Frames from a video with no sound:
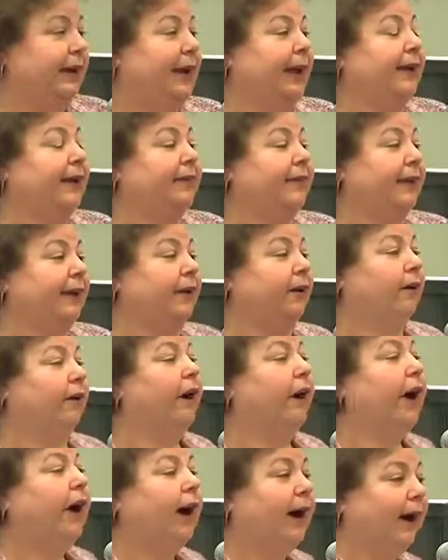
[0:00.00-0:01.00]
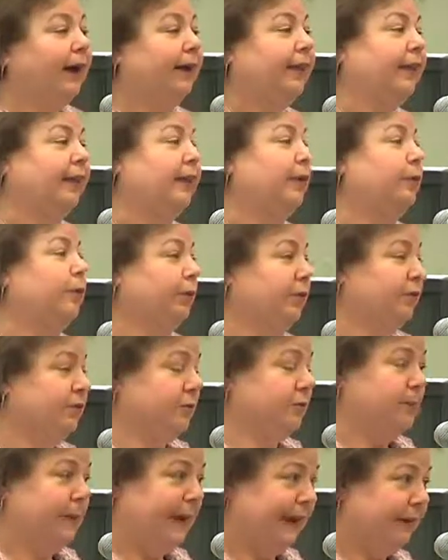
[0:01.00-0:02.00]
and they are highly
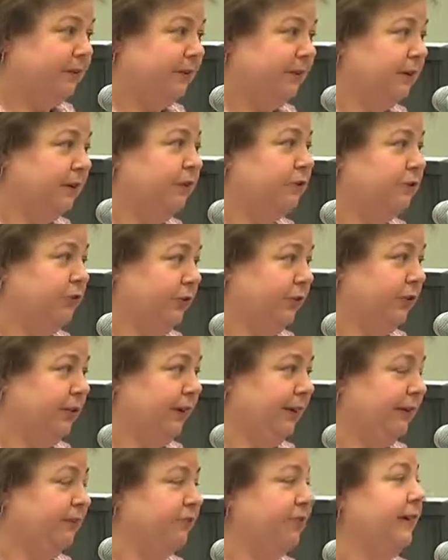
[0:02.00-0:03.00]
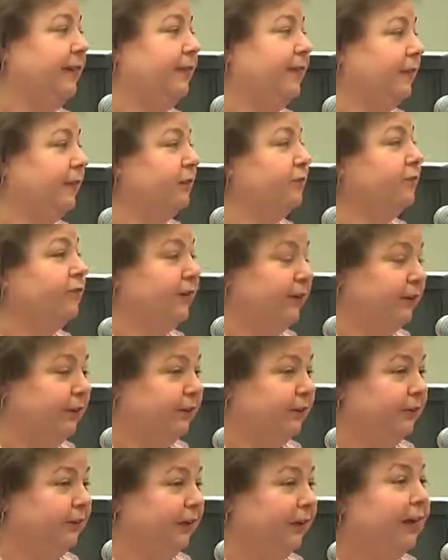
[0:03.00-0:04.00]
respected attorneys in this
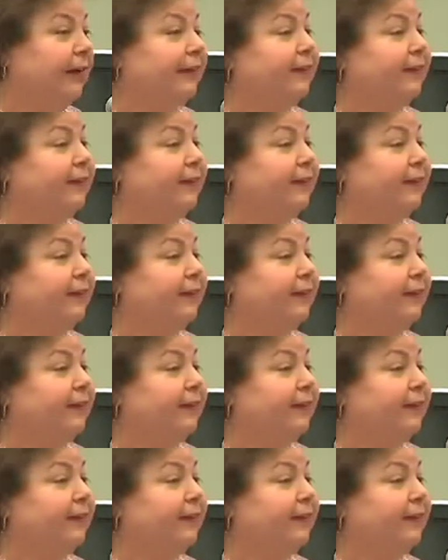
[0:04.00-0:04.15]
field.